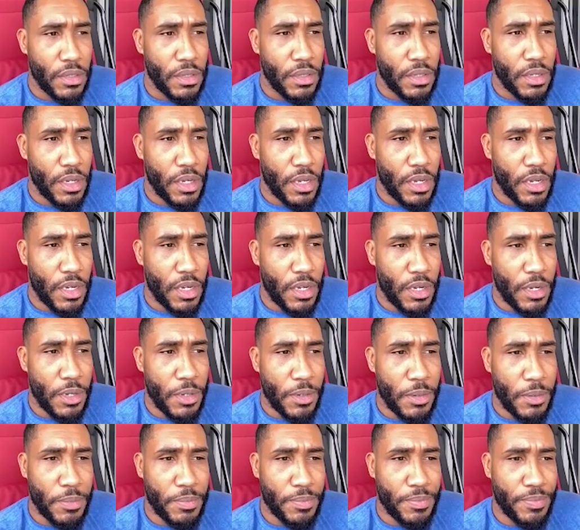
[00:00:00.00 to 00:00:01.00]

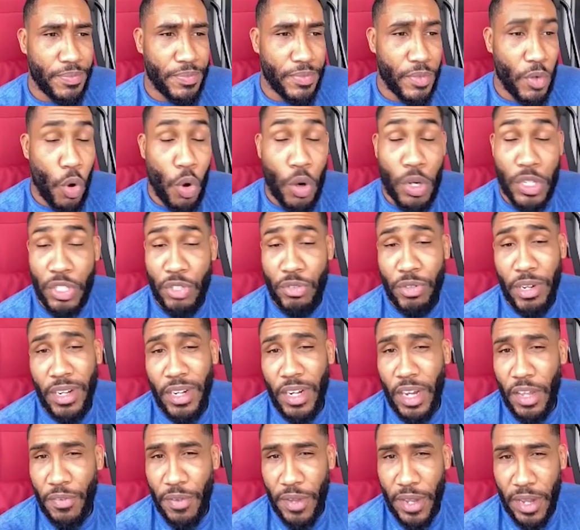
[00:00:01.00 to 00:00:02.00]
or a straight
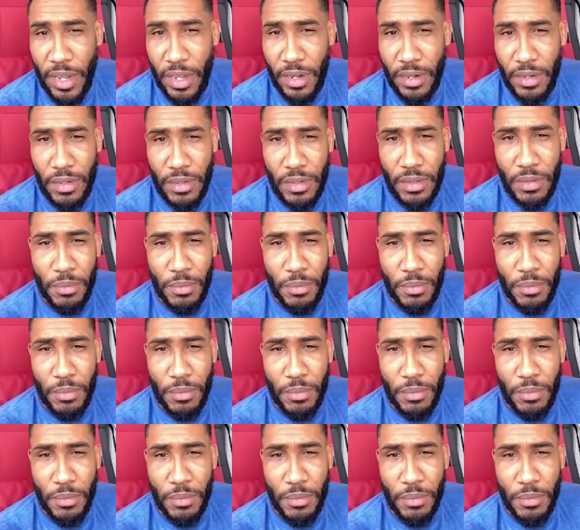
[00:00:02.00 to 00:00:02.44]
left hand.